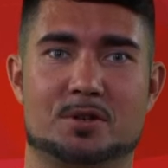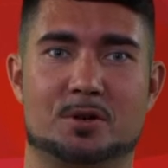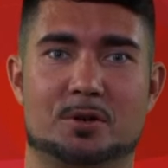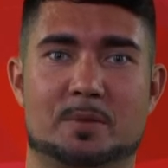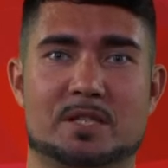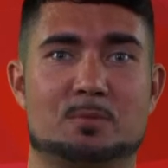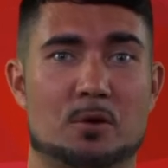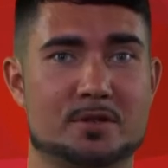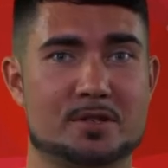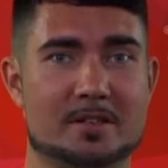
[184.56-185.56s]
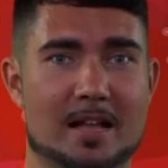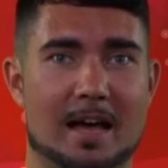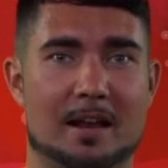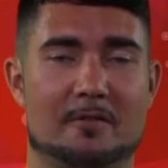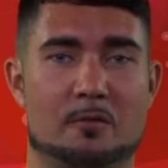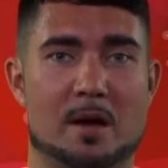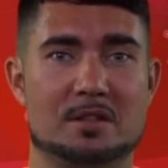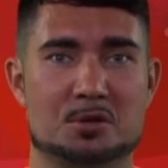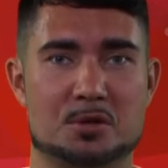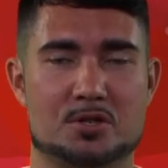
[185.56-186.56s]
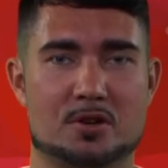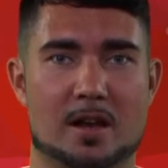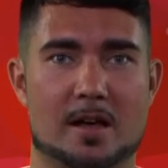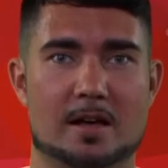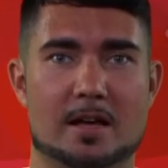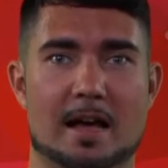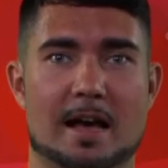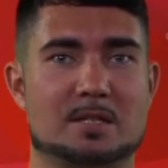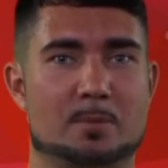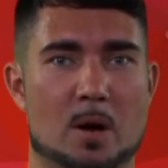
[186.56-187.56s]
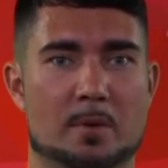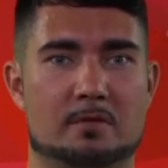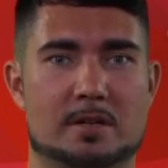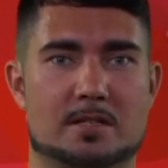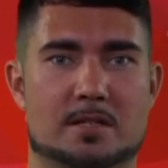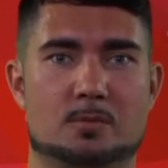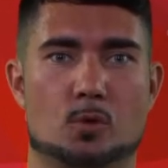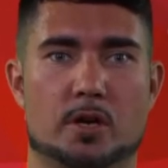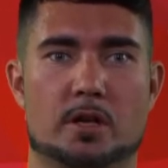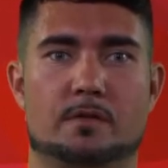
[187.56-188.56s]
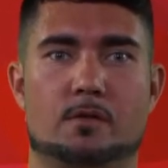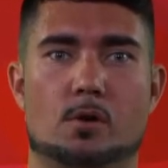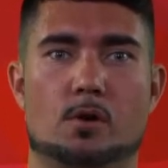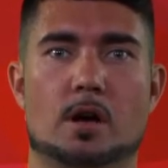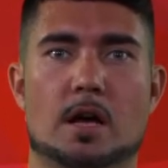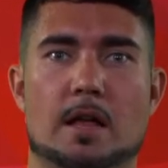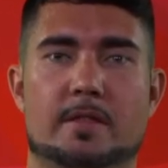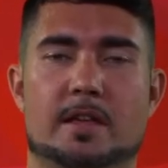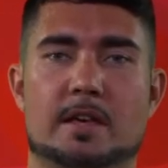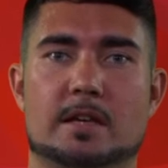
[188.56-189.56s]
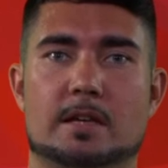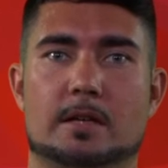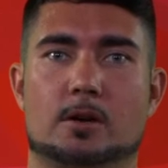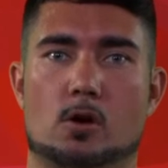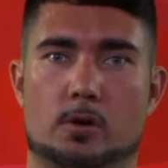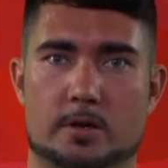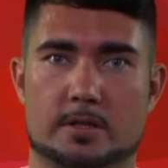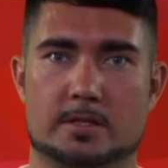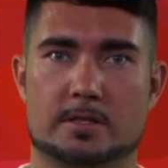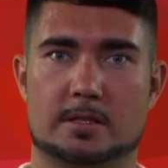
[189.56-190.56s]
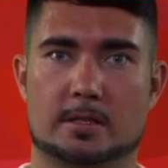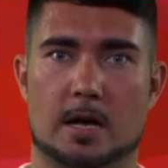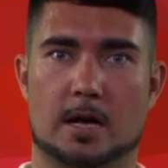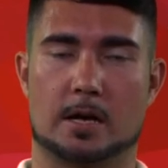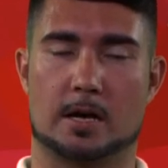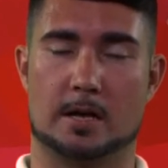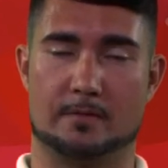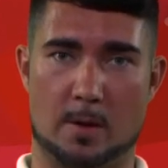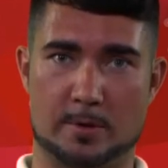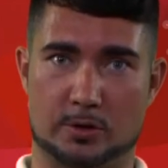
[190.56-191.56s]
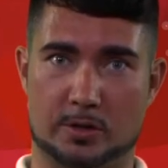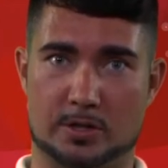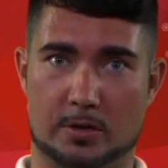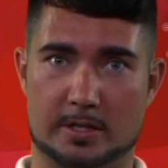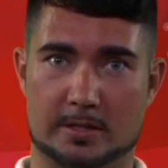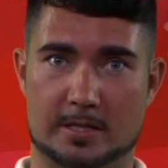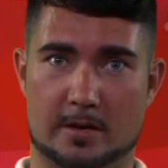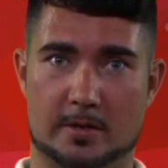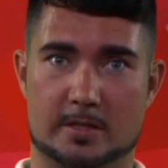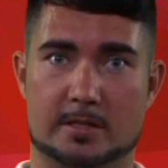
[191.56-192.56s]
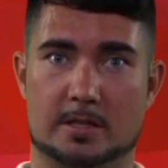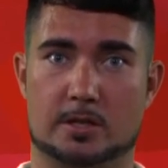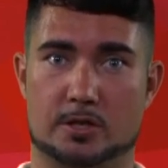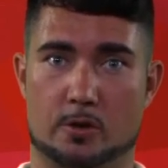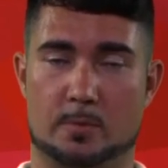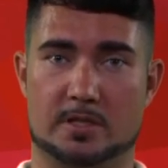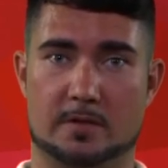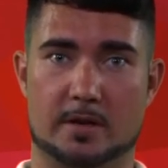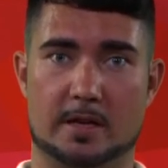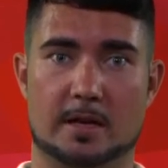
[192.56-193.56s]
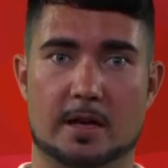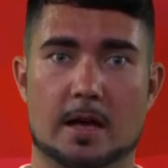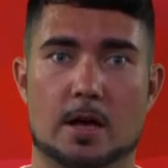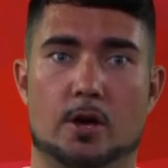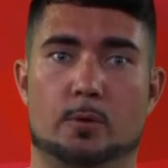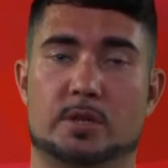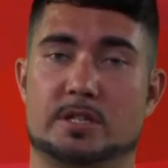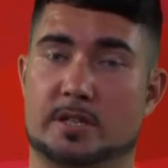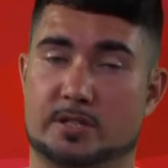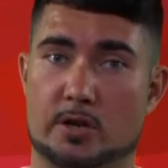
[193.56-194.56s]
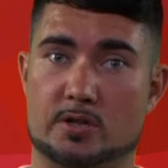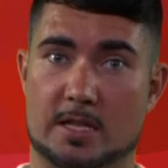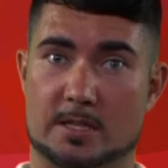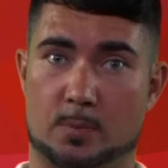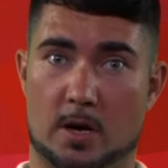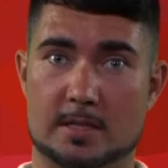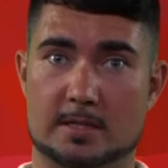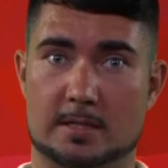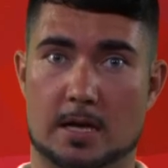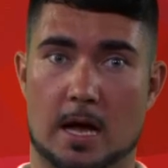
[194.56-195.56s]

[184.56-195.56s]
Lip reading: to be sponsored and I've remained in Australia as a permanent resident working for the Gold Coast Environmental Consulting Service, Natura Pacific, which is a social enterprise